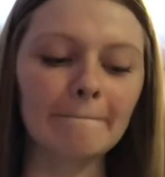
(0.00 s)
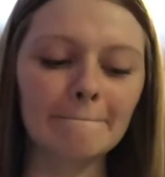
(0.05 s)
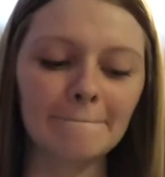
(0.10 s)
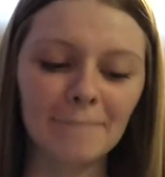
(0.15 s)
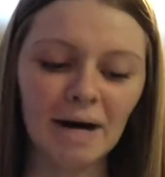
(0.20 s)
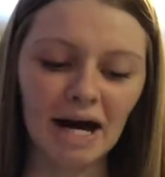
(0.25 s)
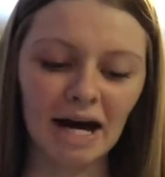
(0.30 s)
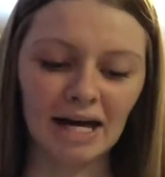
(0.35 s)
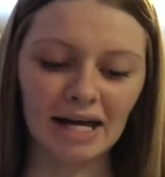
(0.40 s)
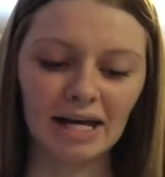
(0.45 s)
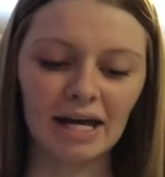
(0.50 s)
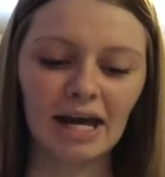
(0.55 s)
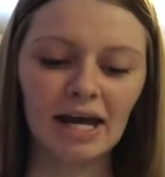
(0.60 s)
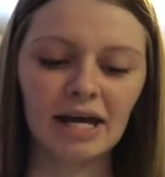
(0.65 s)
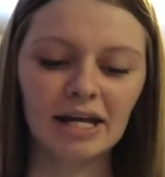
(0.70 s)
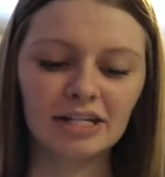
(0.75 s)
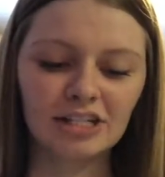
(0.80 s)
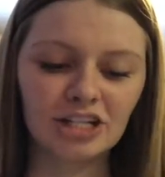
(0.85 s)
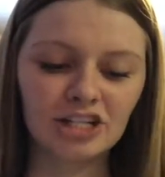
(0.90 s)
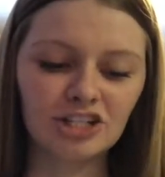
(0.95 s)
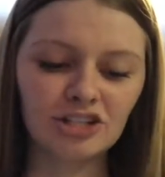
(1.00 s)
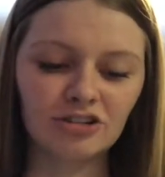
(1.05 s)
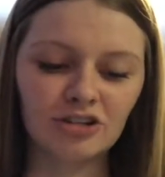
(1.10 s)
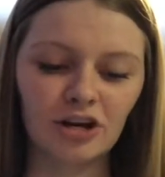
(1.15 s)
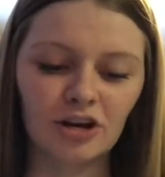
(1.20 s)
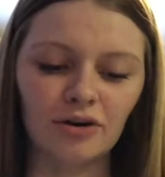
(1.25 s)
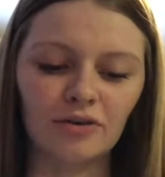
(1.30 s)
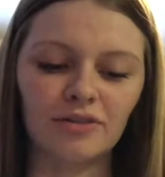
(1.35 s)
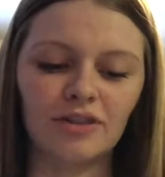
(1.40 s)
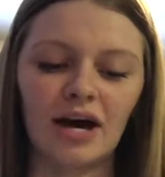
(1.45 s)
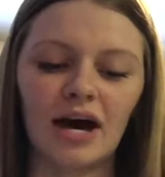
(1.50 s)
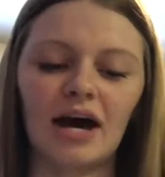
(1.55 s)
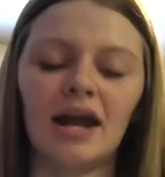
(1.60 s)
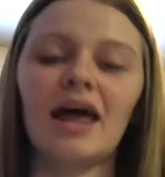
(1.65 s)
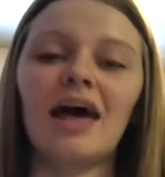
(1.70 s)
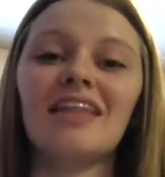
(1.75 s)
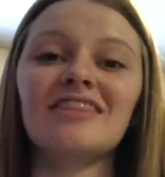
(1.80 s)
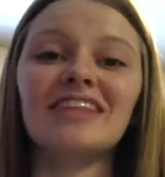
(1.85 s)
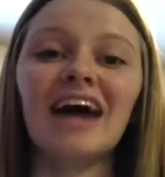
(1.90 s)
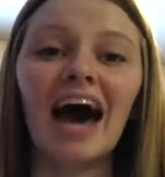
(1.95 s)
but did you know that
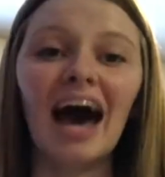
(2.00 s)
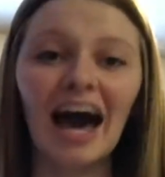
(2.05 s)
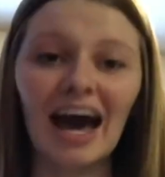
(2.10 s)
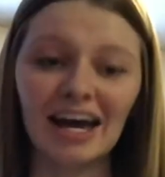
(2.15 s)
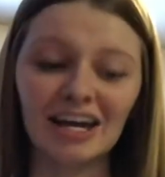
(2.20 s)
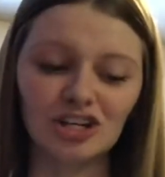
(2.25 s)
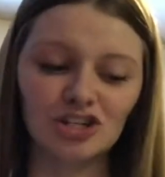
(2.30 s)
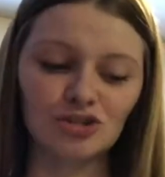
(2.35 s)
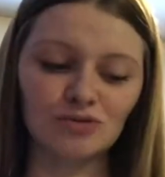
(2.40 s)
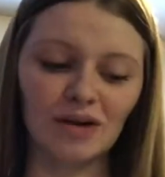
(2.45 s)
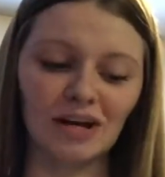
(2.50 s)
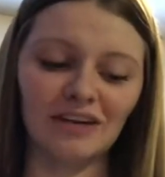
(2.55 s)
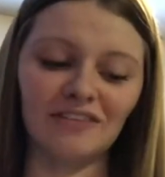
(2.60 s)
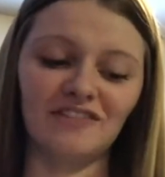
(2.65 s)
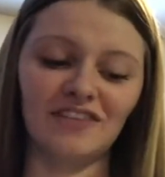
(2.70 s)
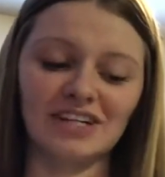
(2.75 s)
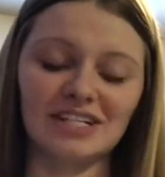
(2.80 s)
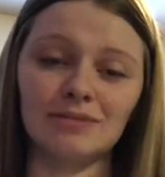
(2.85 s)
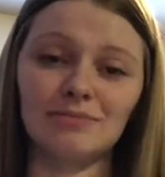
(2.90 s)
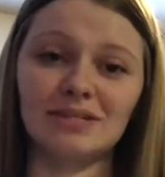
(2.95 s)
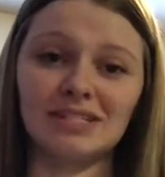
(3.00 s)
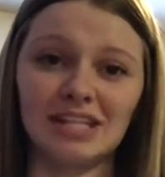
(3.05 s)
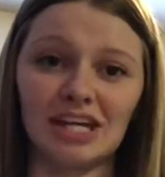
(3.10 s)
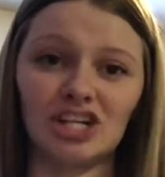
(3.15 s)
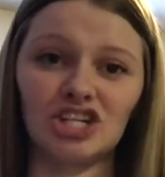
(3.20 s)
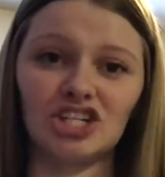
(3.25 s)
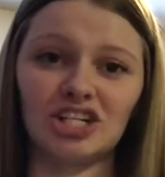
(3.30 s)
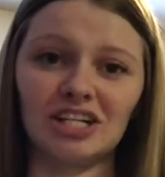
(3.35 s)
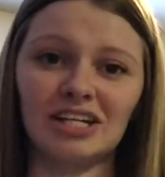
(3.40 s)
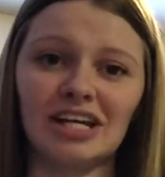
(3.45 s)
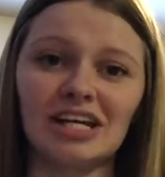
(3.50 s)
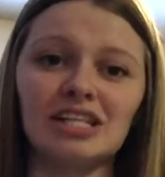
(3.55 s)
the highest rate of victimization